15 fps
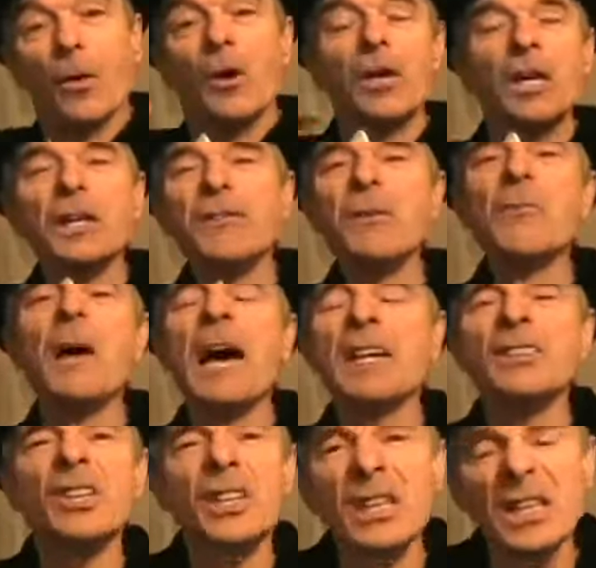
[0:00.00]
and even
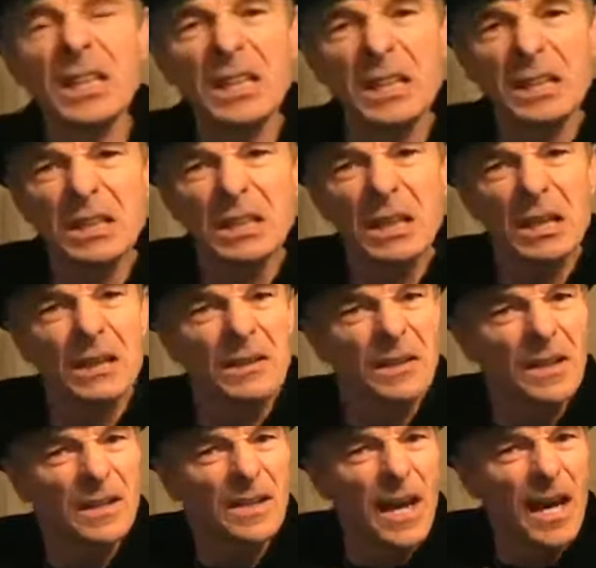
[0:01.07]
magically,
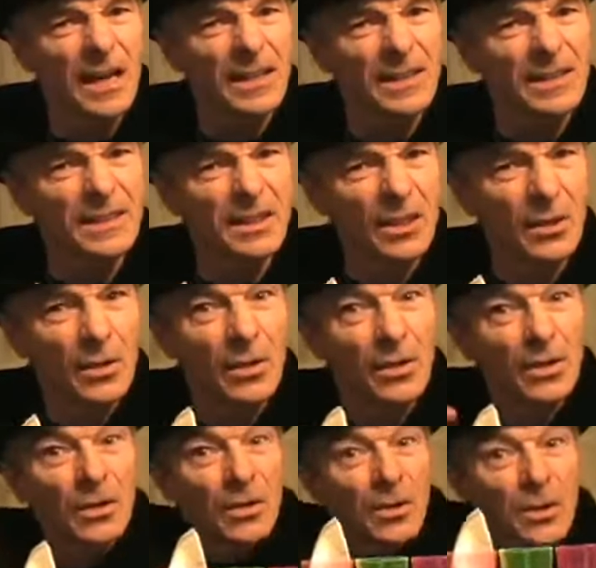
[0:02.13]
the naughty
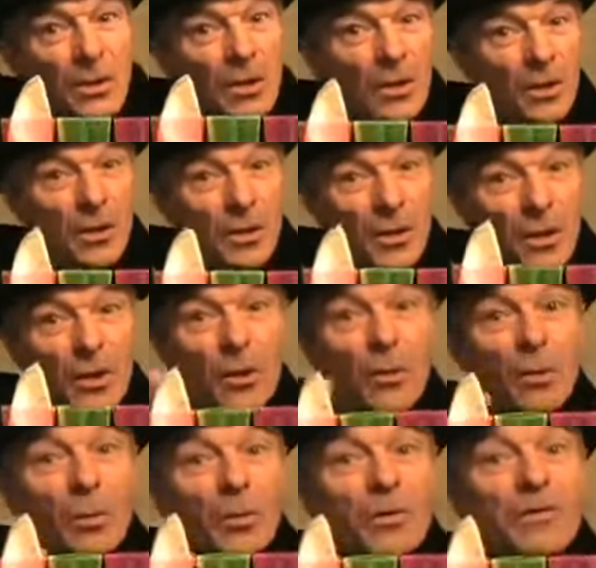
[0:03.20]
silk
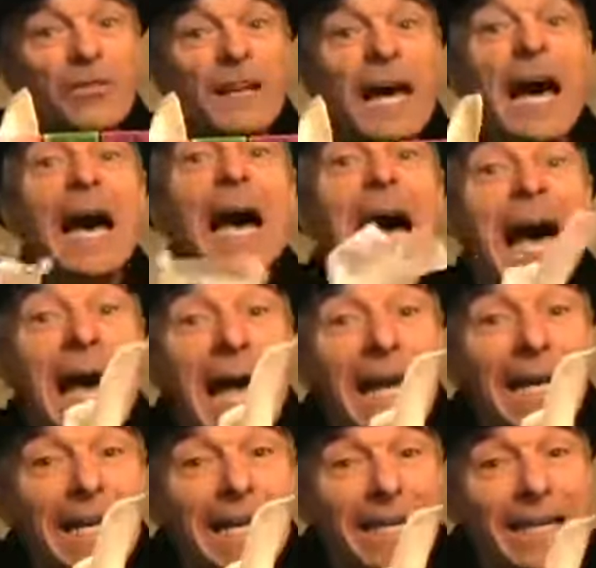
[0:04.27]
will fly
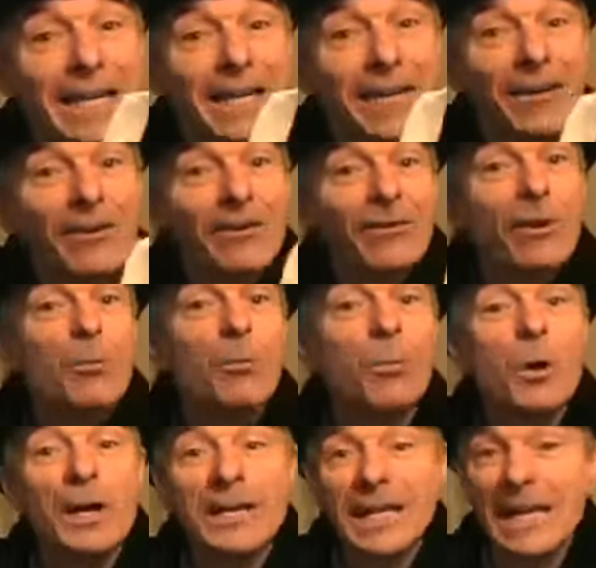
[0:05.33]
from
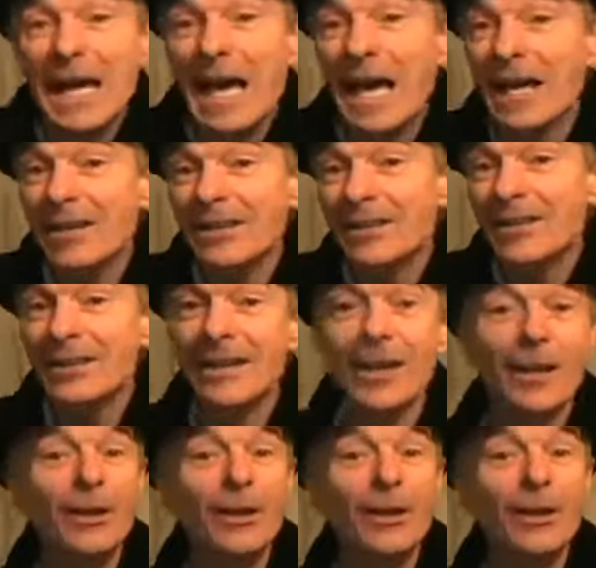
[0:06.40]
one glass